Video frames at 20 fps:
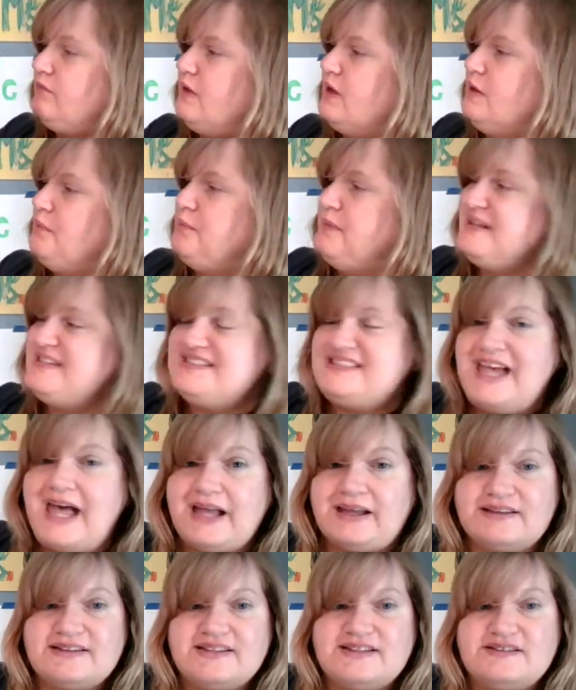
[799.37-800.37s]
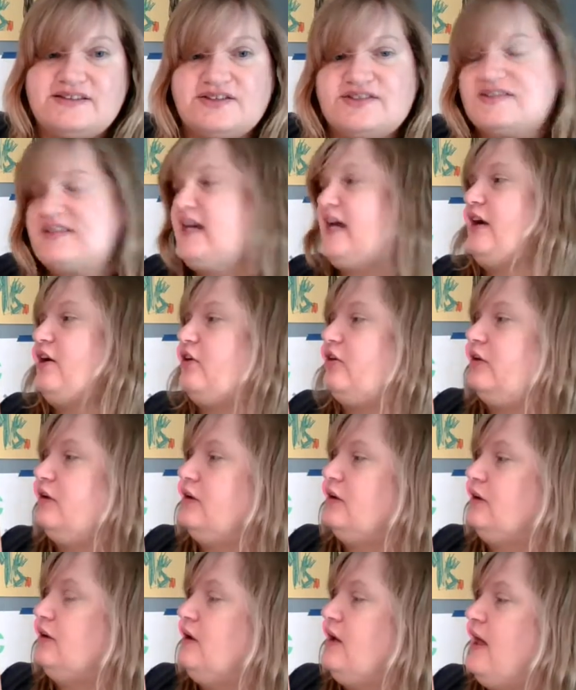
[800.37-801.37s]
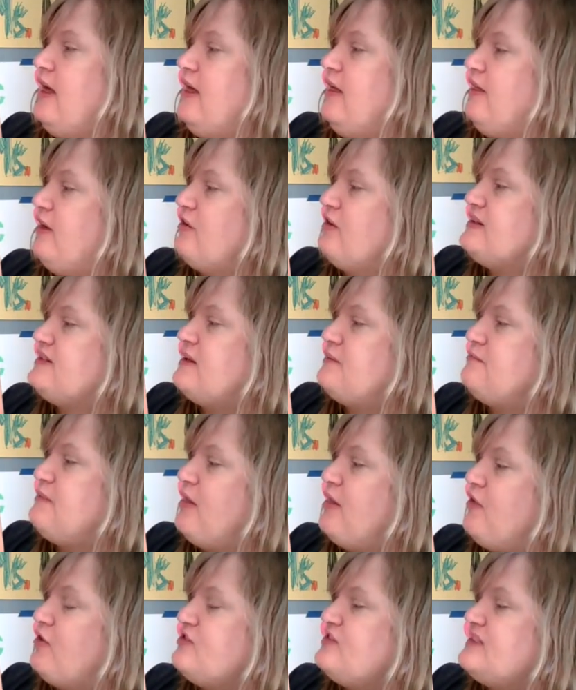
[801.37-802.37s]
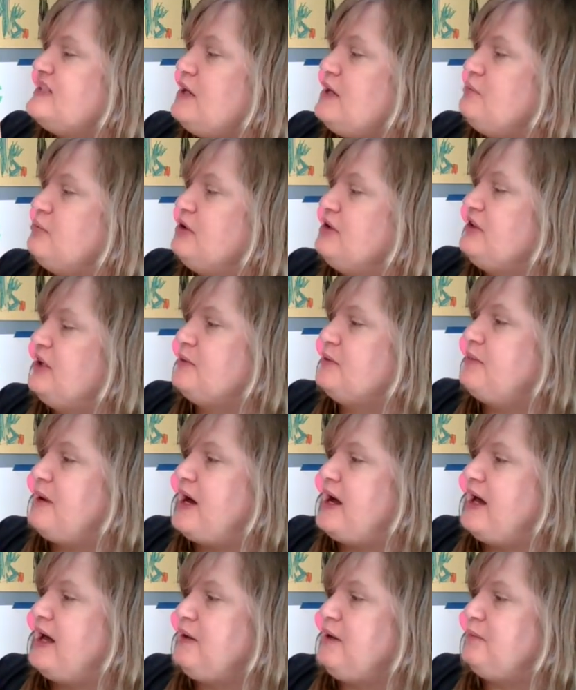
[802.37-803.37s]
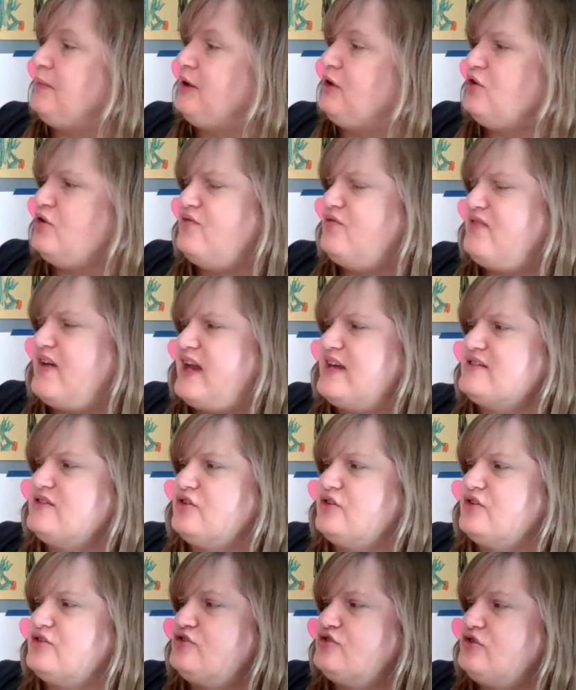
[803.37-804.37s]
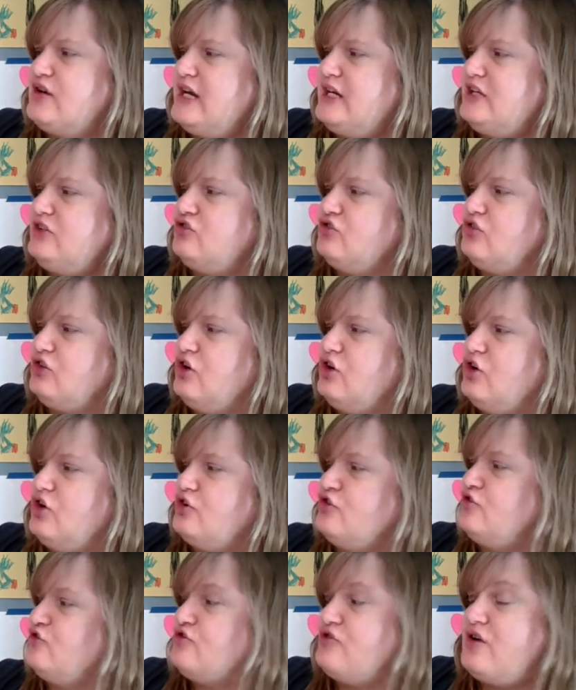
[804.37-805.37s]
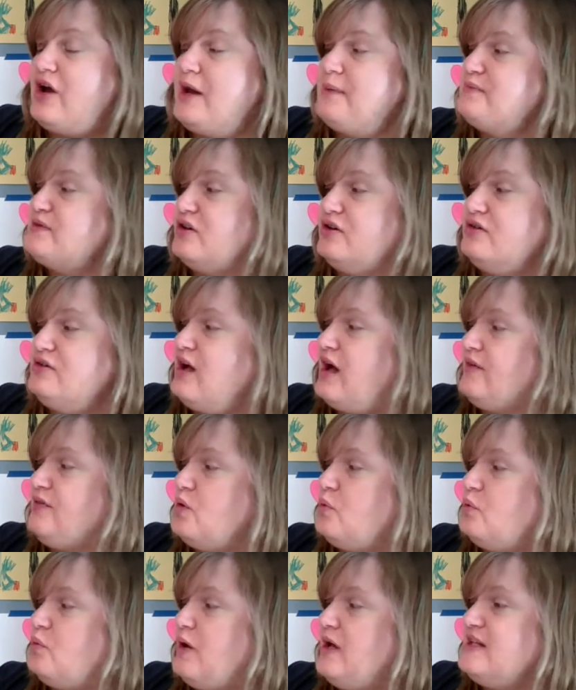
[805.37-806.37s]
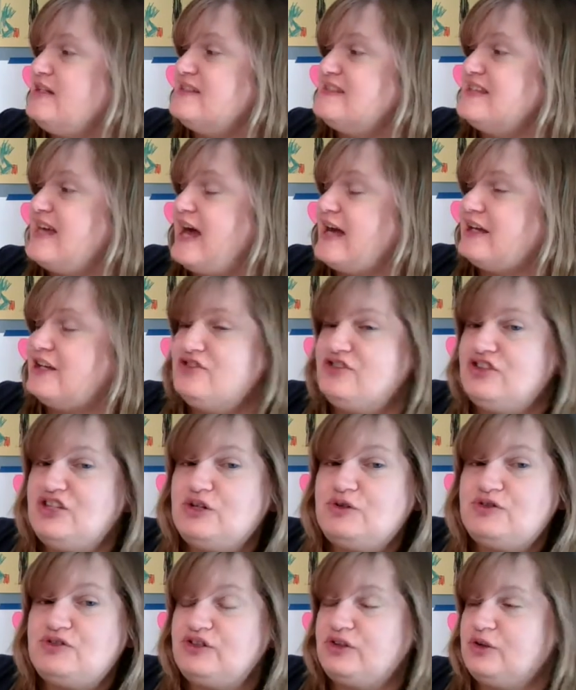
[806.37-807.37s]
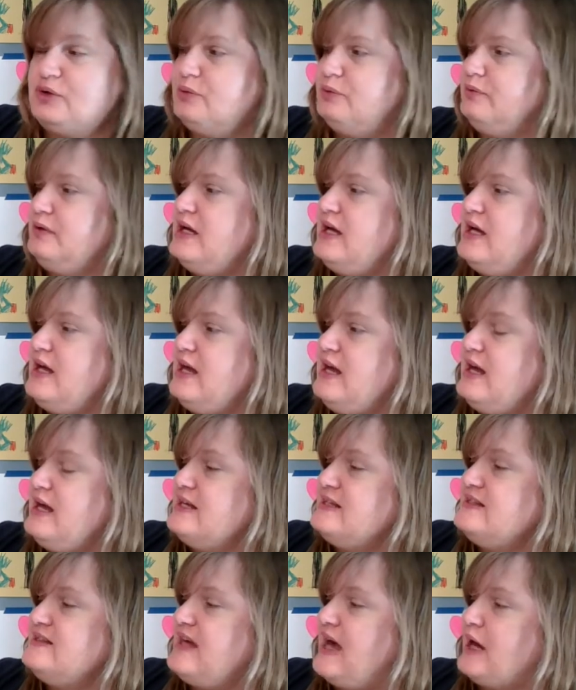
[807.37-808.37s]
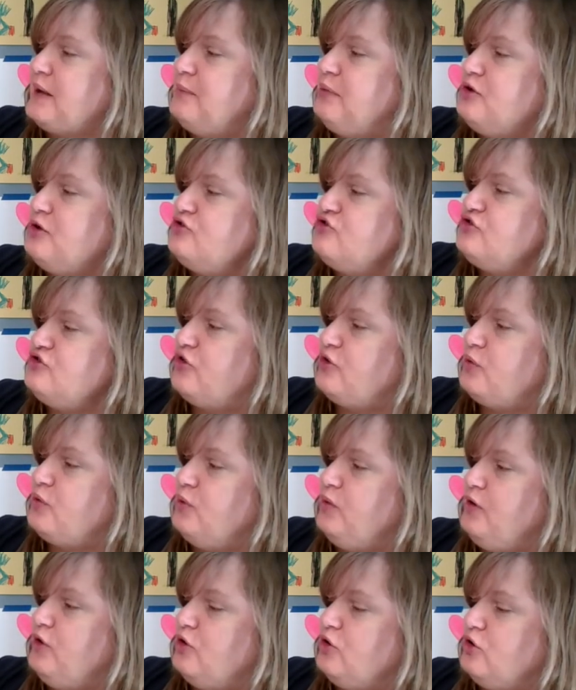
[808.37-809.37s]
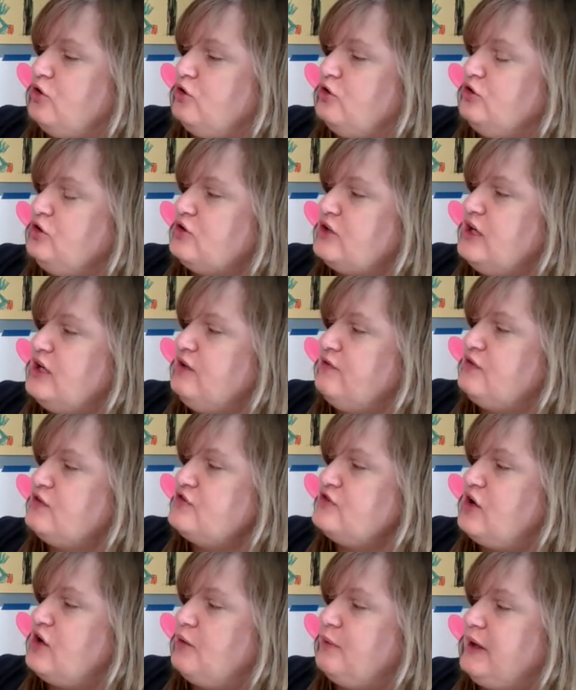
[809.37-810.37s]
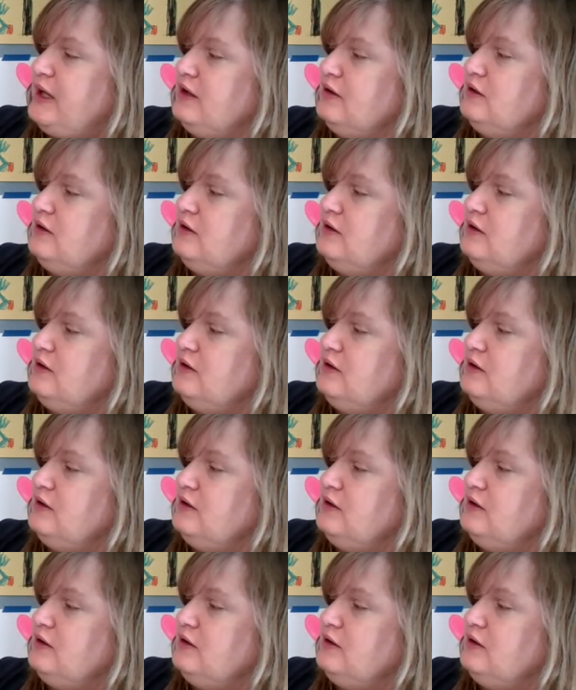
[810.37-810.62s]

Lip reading: But Zach is still scared. There is a mother zebra nearby, but her face looks strange. Her stripes are not the ones Zach is used to. Zach pushes through the herd looking for Zoe.